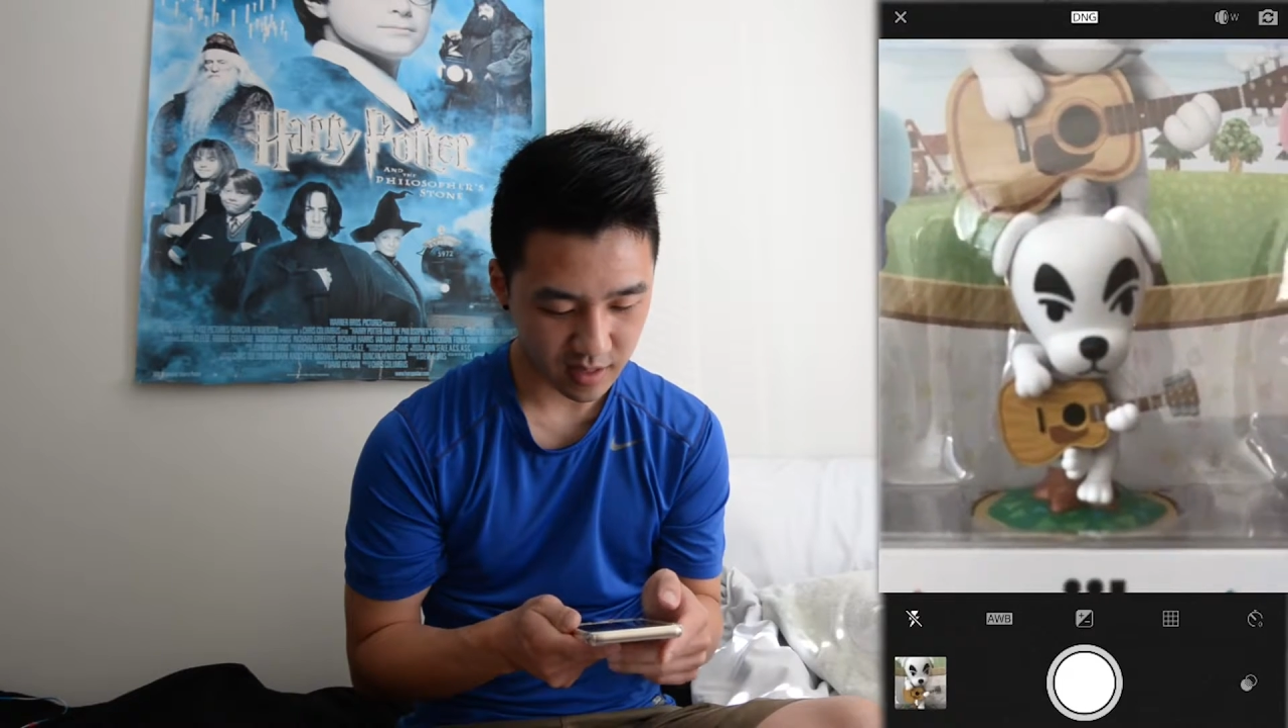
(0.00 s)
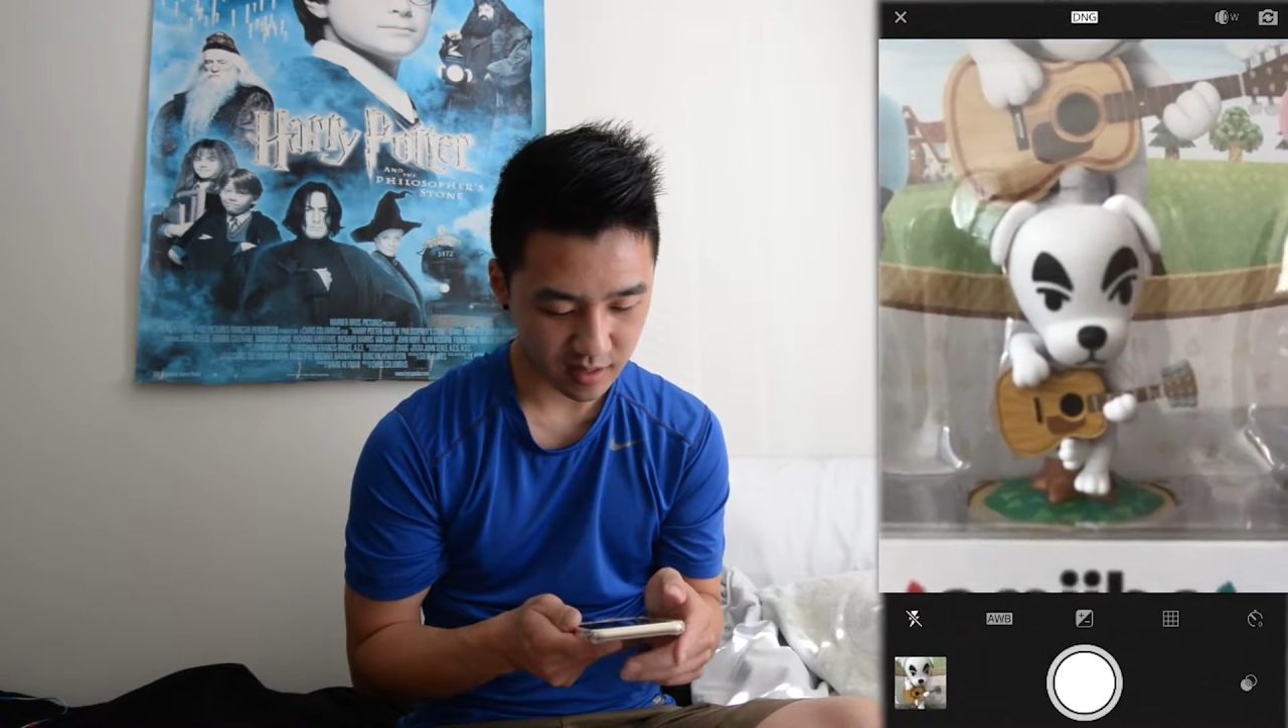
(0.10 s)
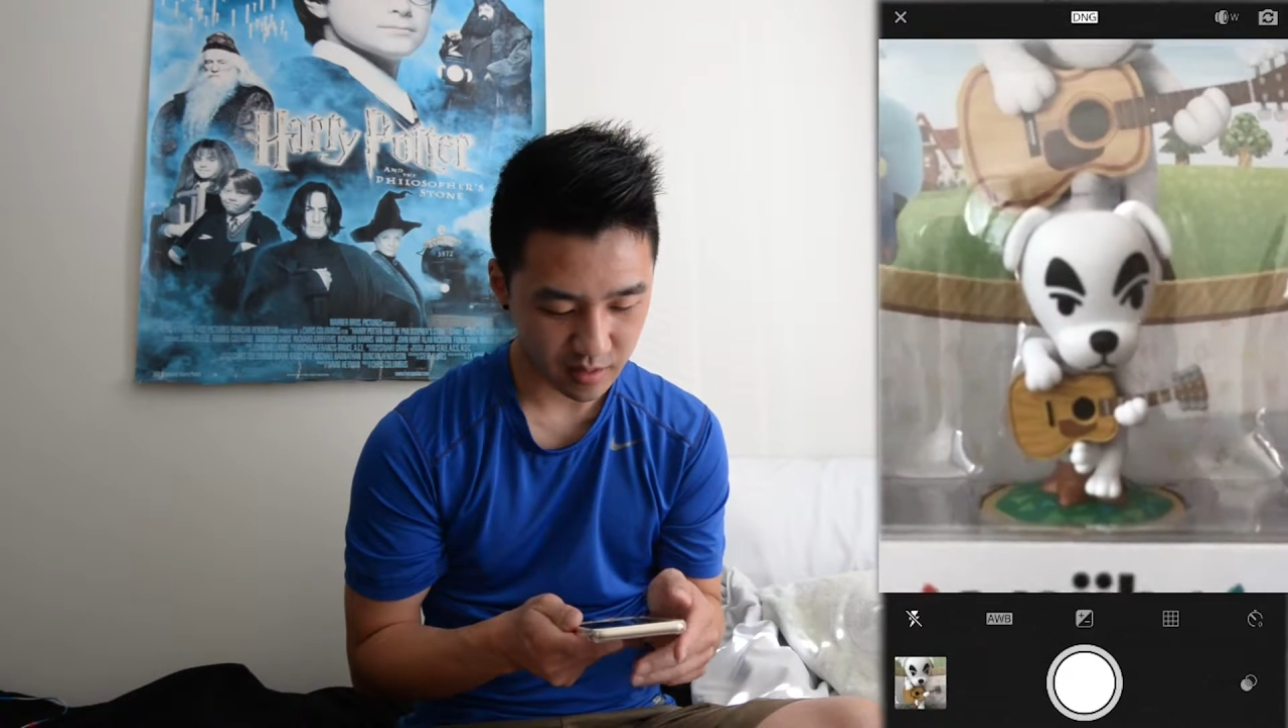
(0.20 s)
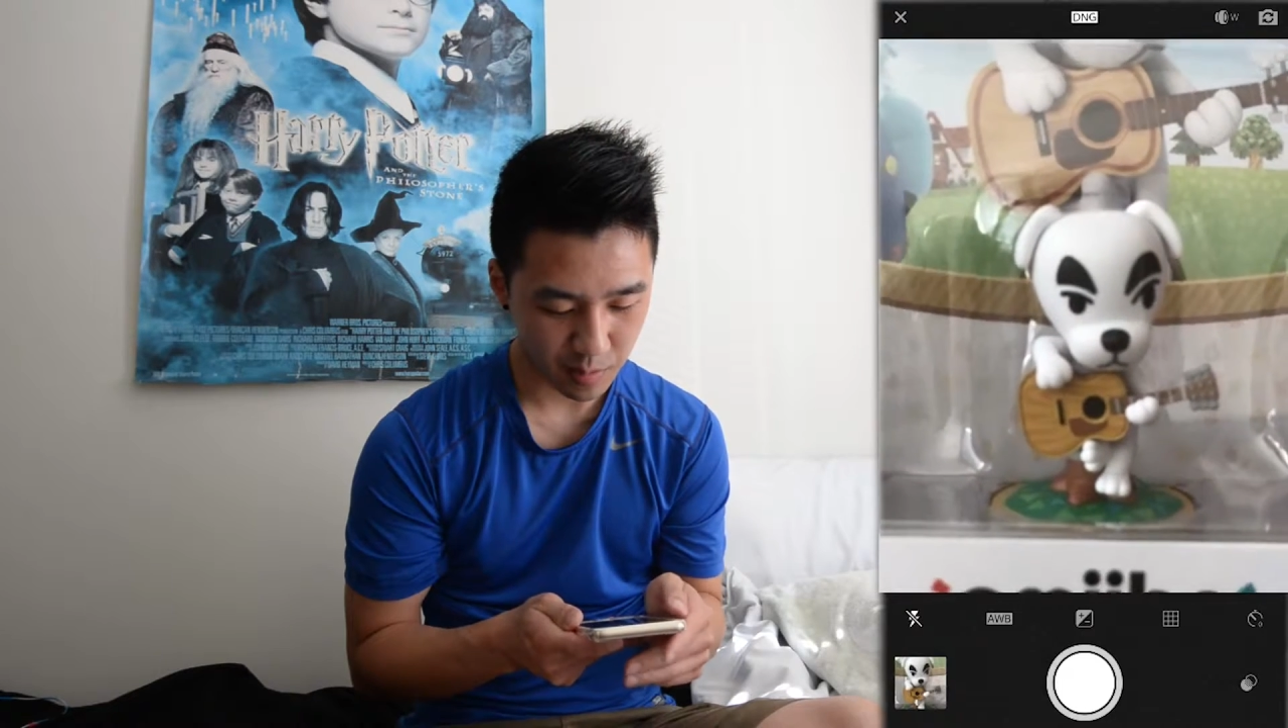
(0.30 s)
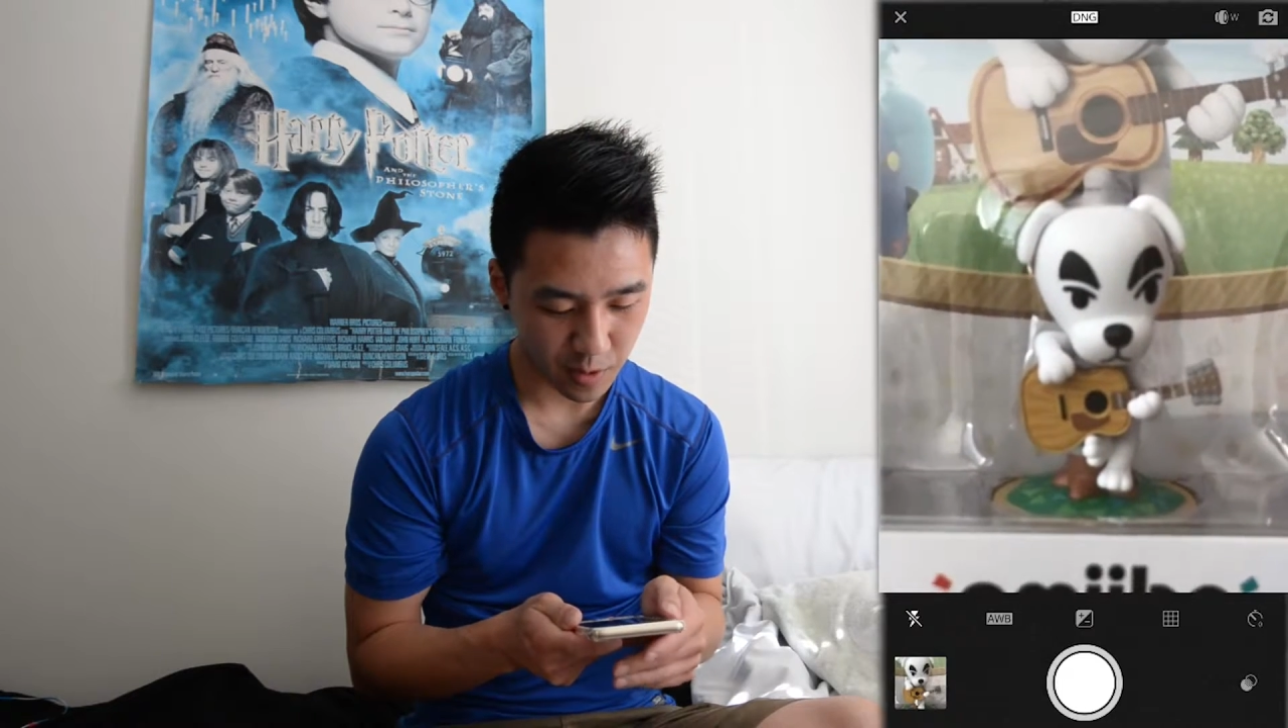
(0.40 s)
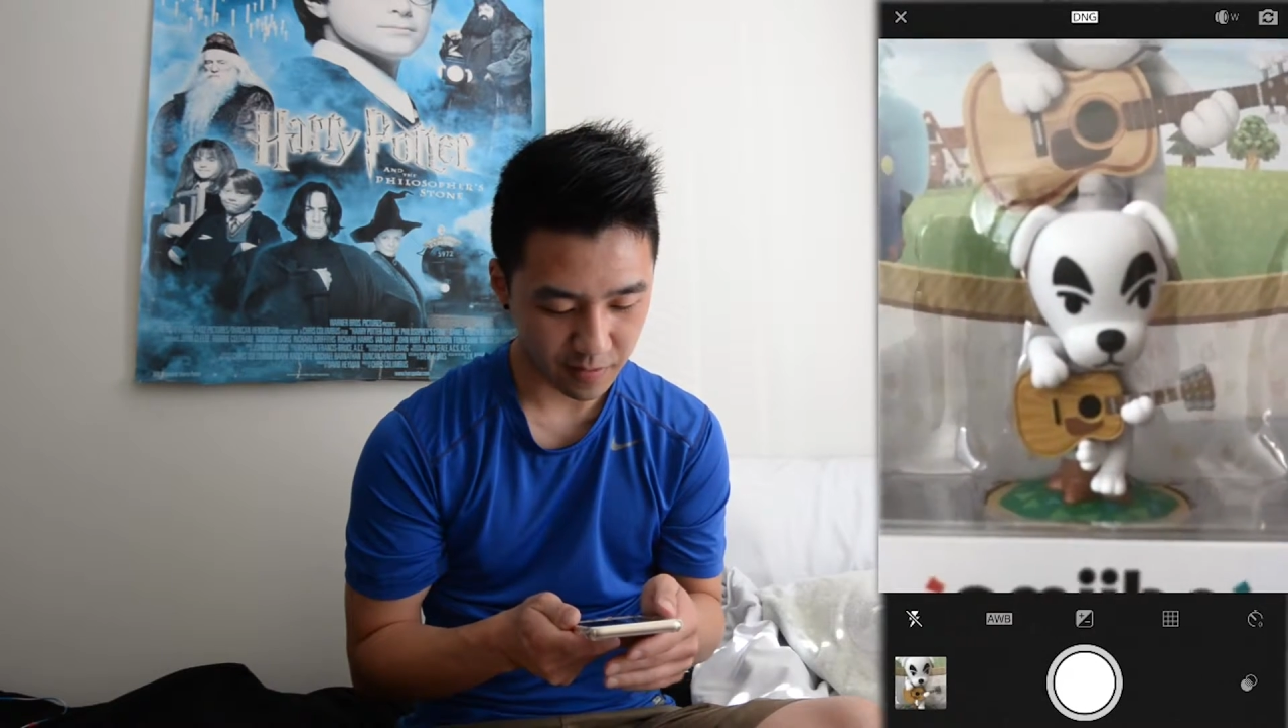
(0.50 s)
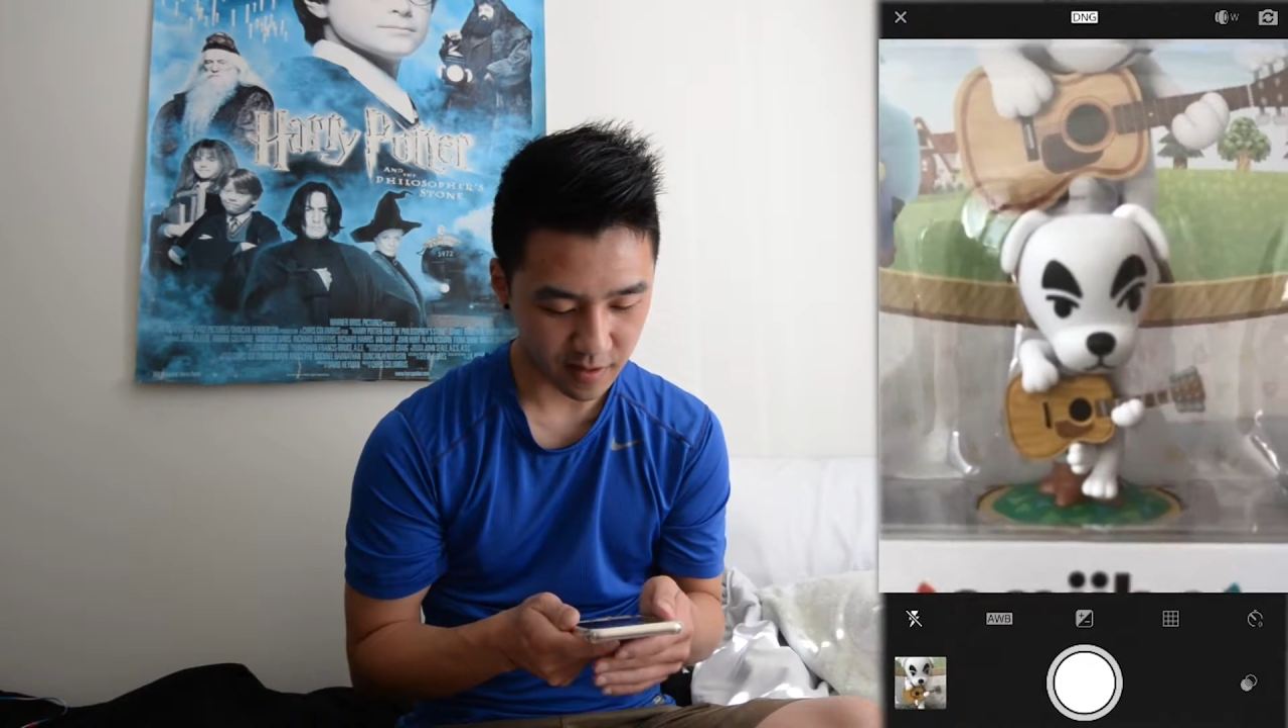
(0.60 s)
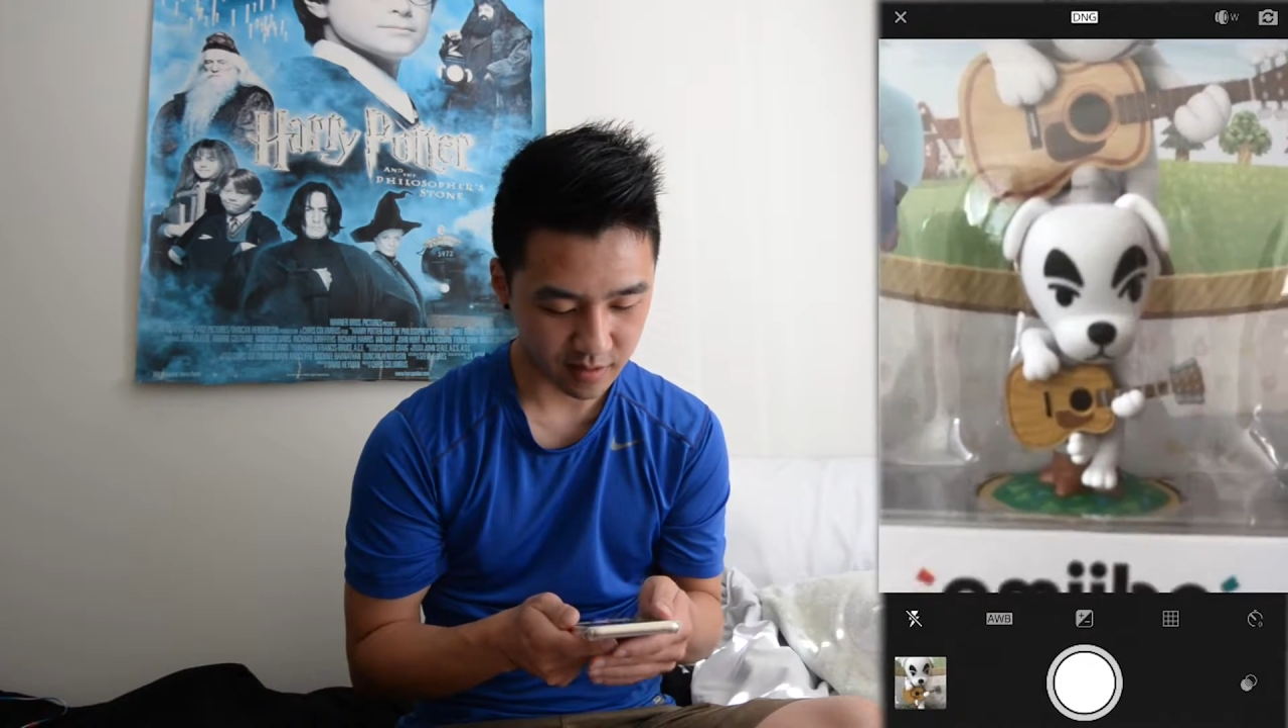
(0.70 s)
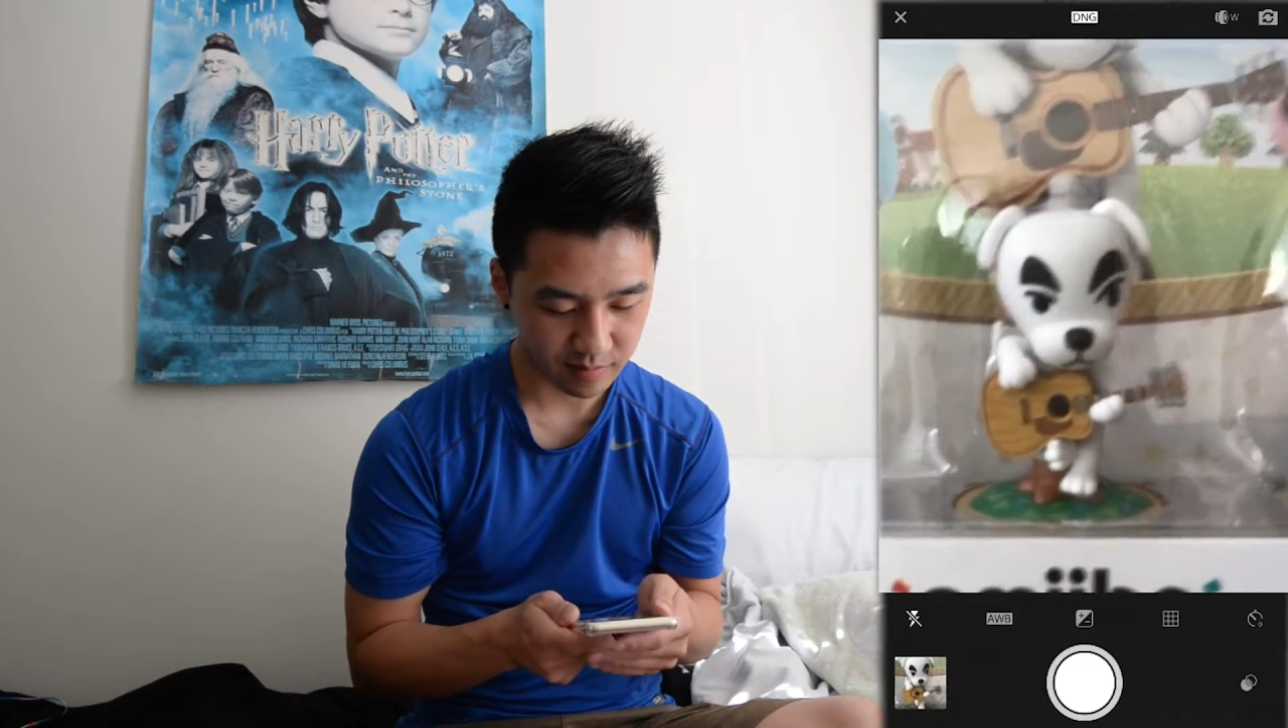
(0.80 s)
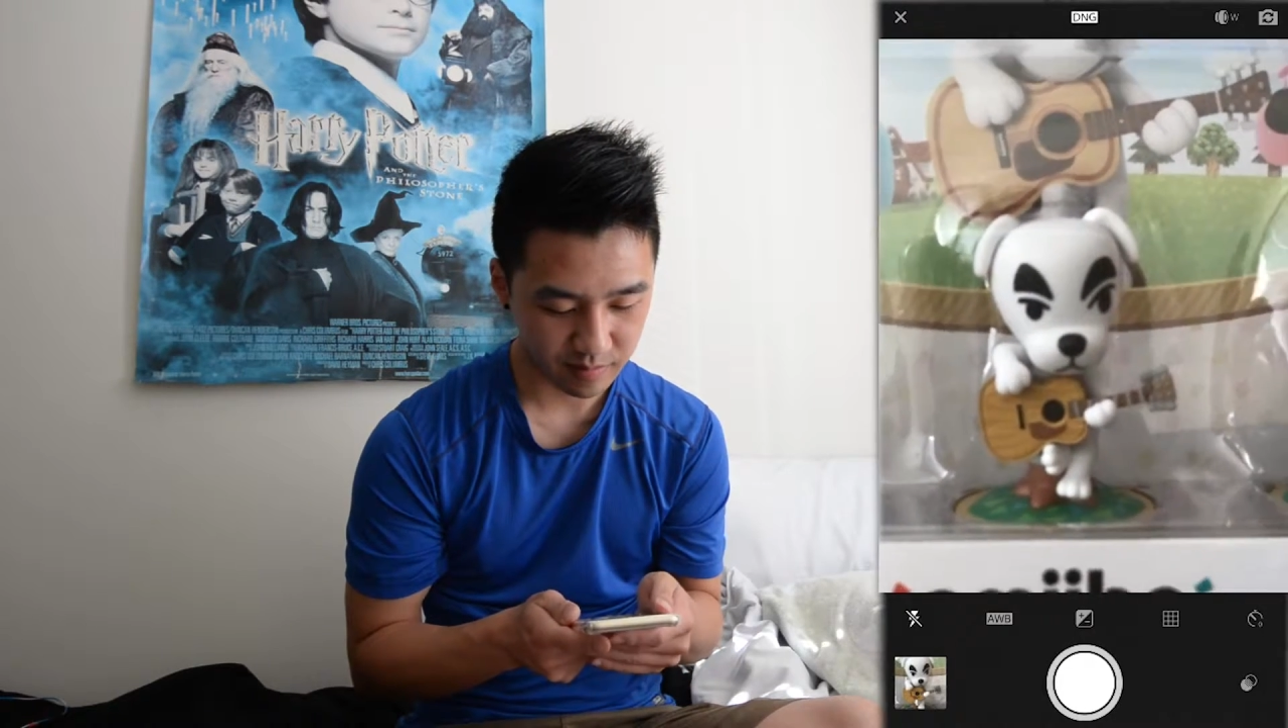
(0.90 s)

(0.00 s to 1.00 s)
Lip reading: like the perfect